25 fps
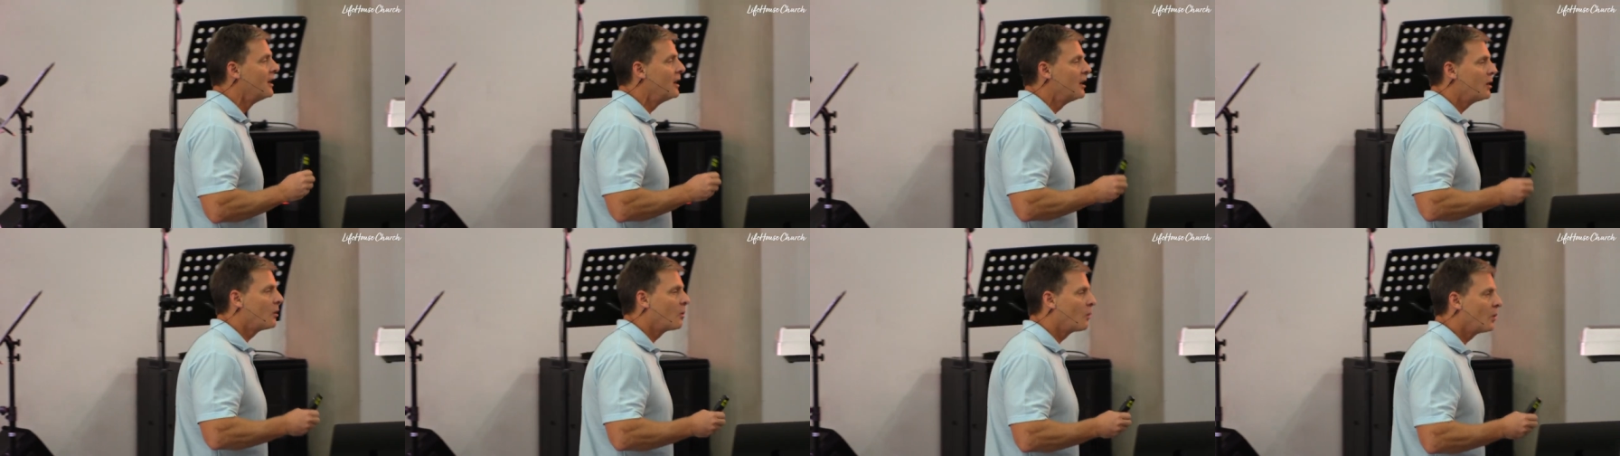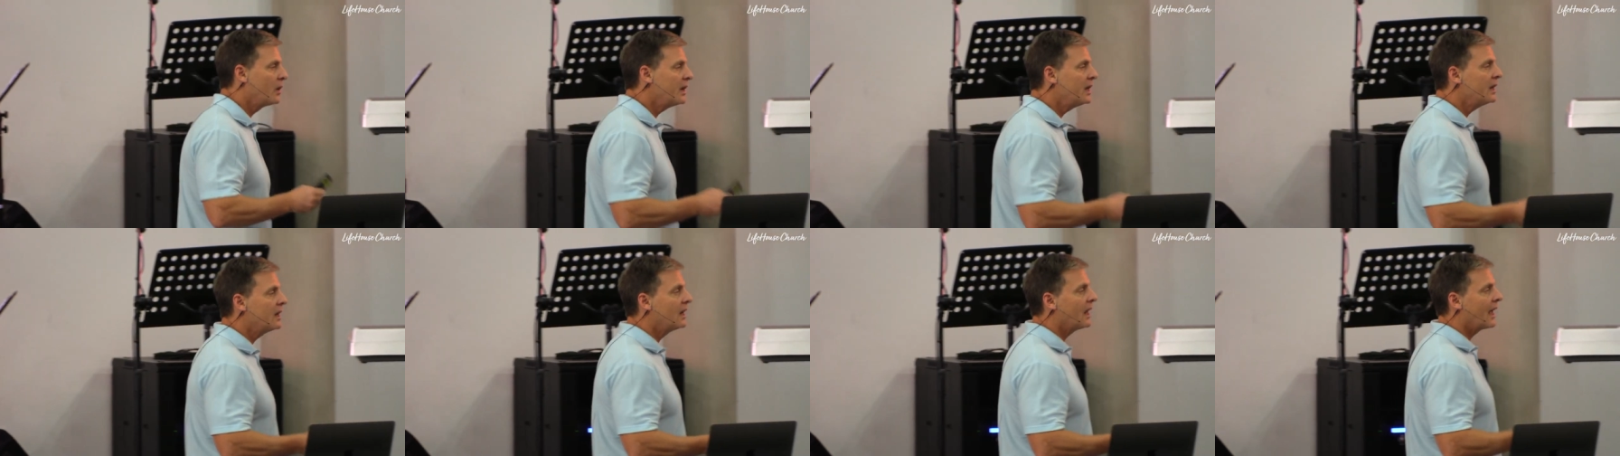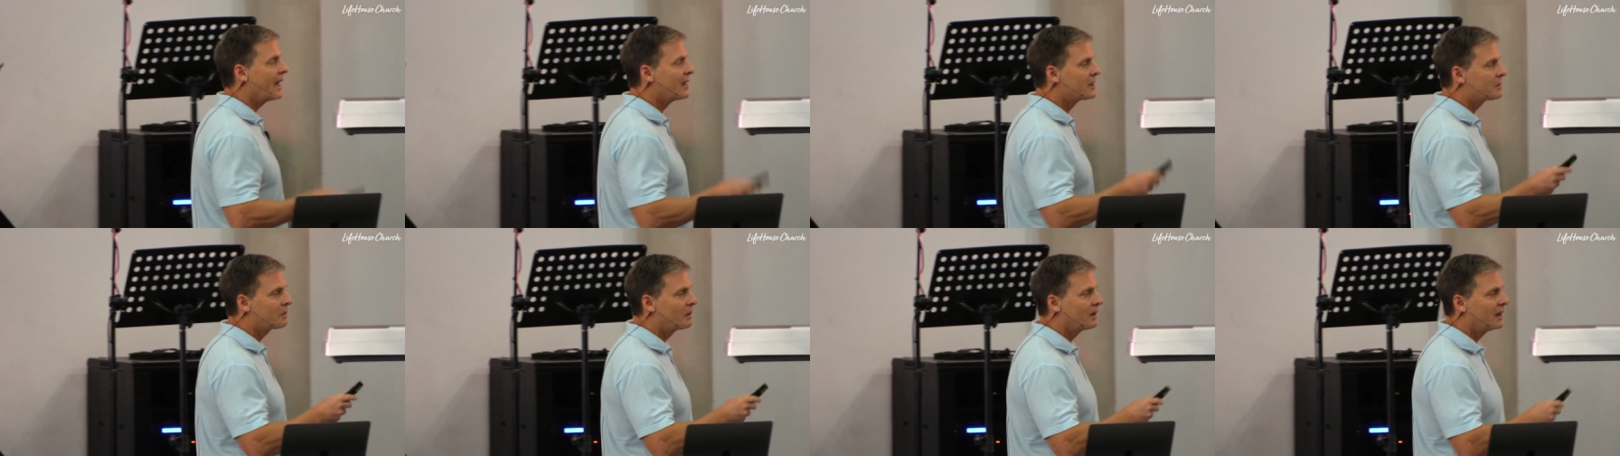we
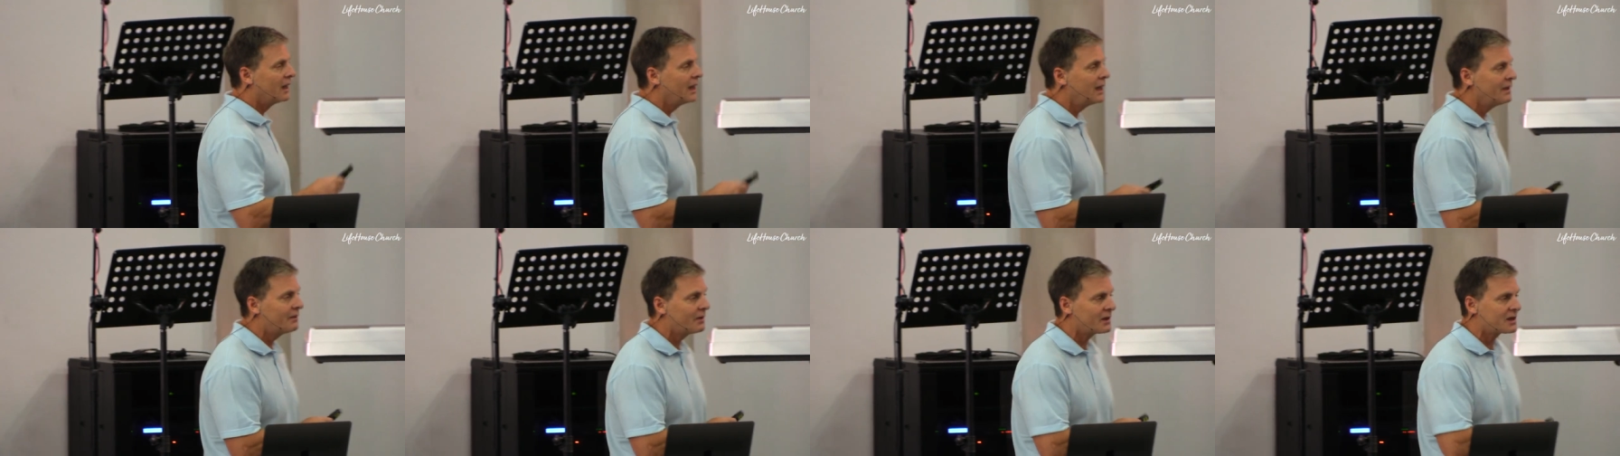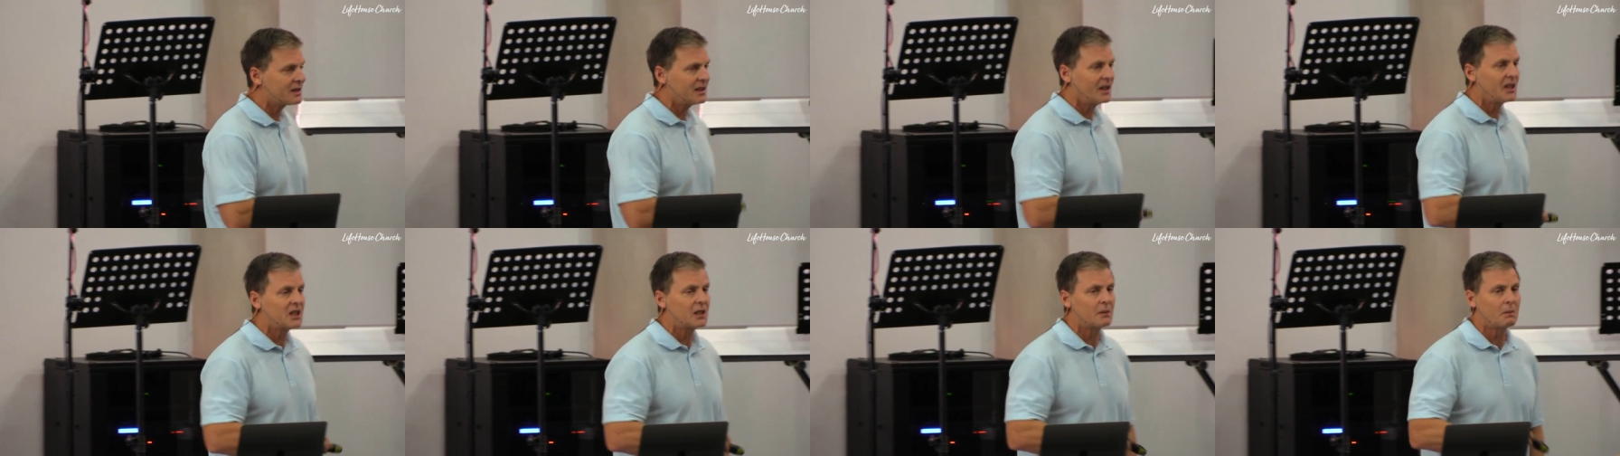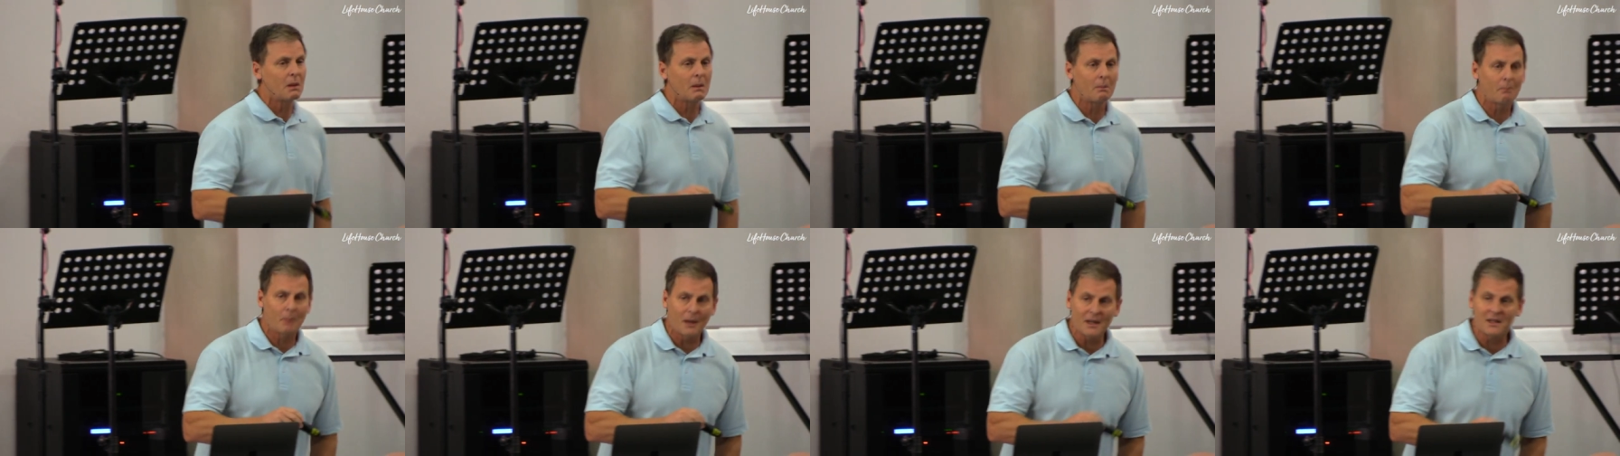as believers need to be
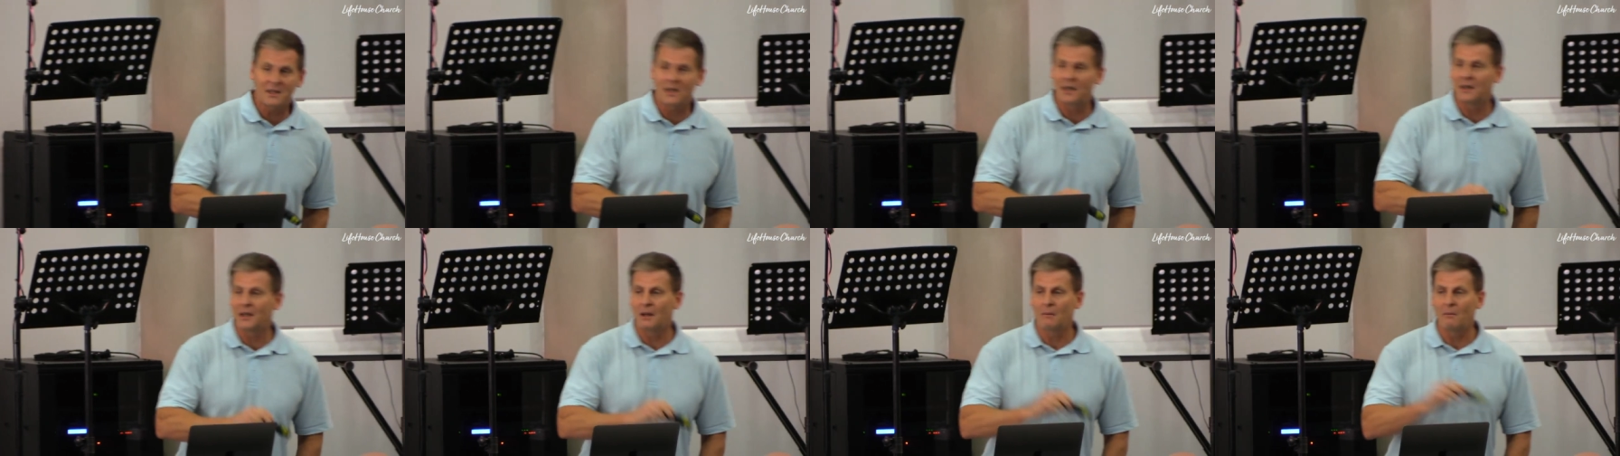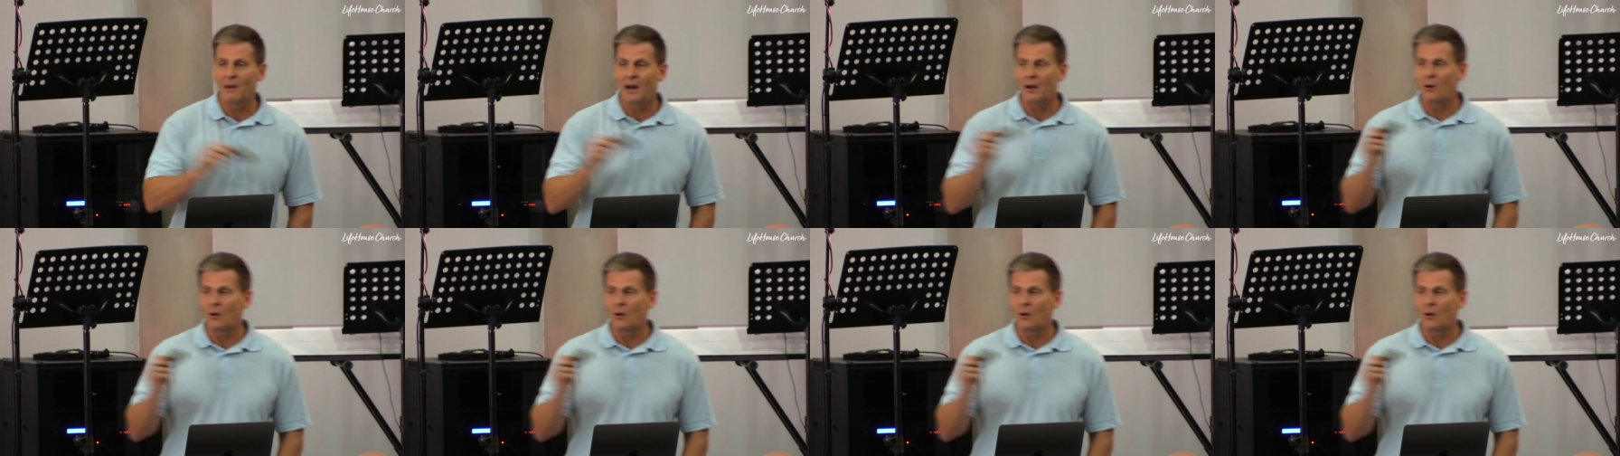pitied among